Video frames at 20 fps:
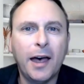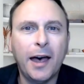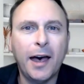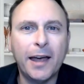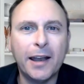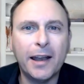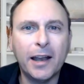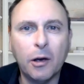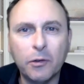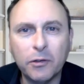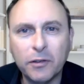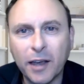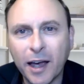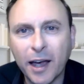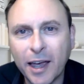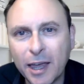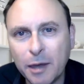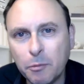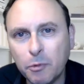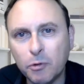And I was
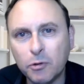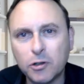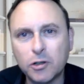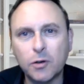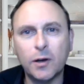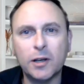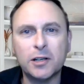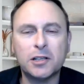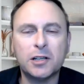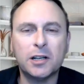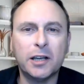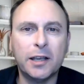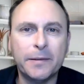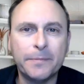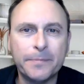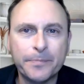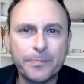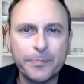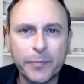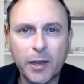able to actually
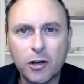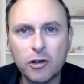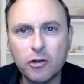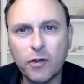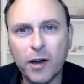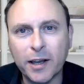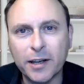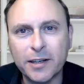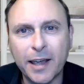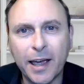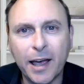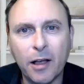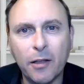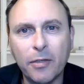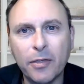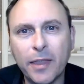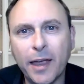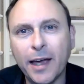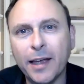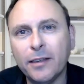track
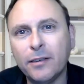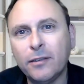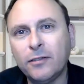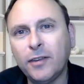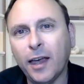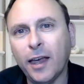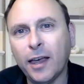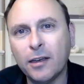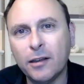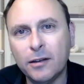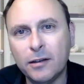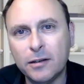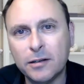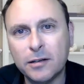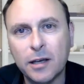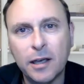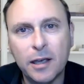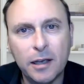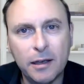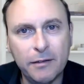down that second
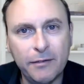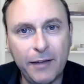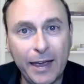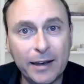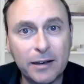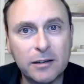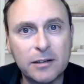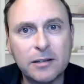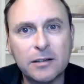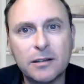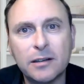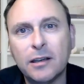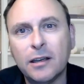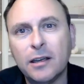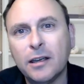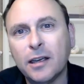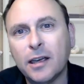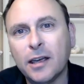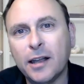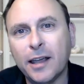event
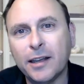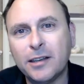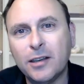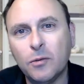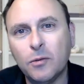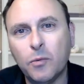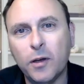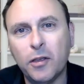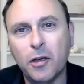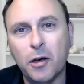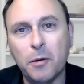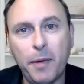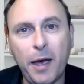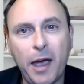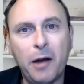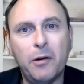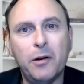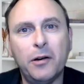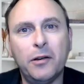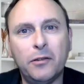connected with her
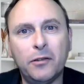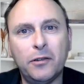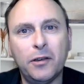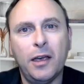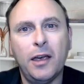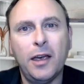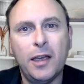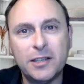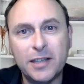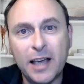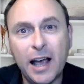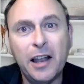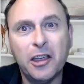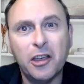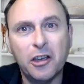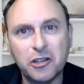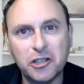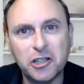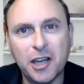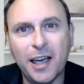parents telling
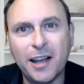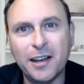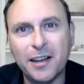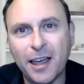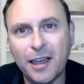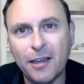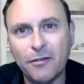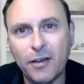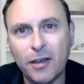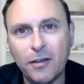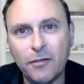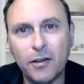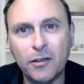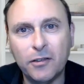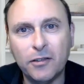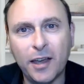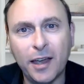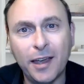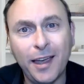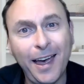her she had hay fever and
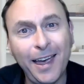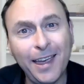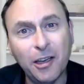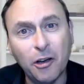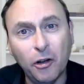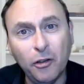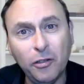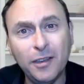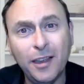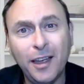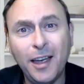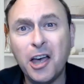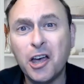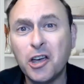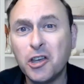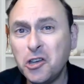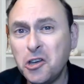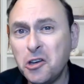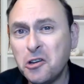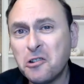say, "Hang on,
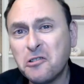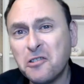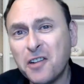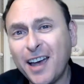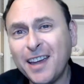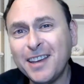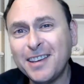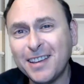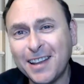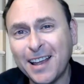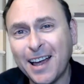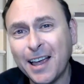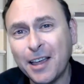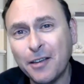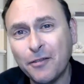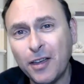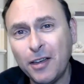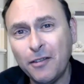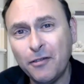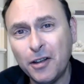you created the hay
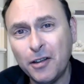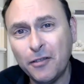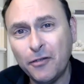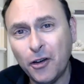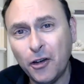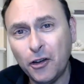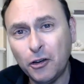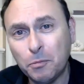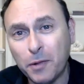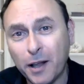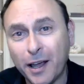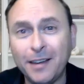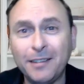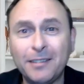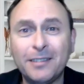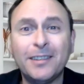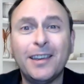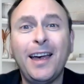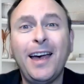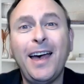fever in the first
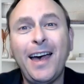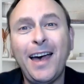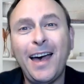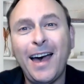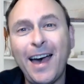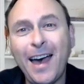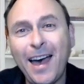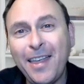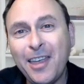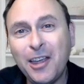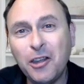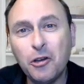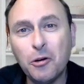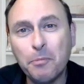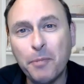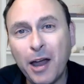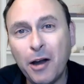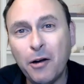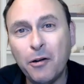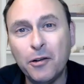place, and then your
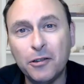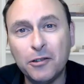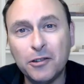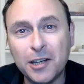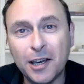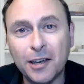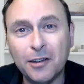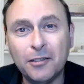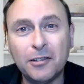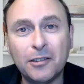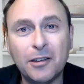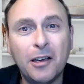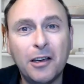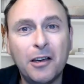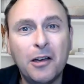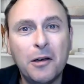parents just